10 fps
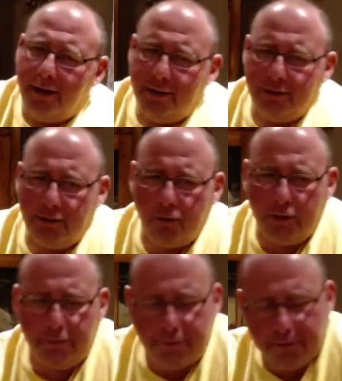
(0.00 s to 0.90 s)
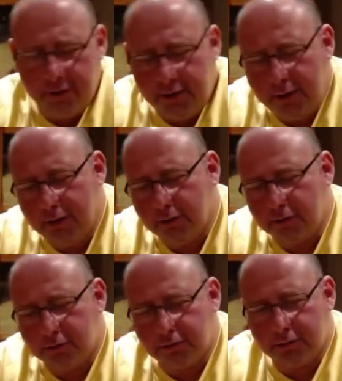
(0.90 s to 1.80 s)
And you know what? For
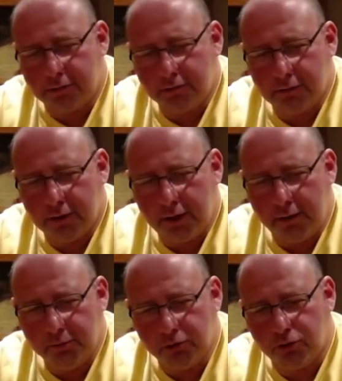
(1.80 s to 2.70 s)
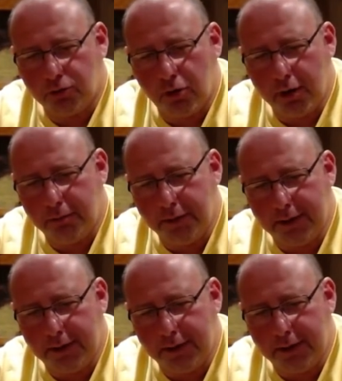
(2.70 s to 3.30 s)
years, I'm just trying to be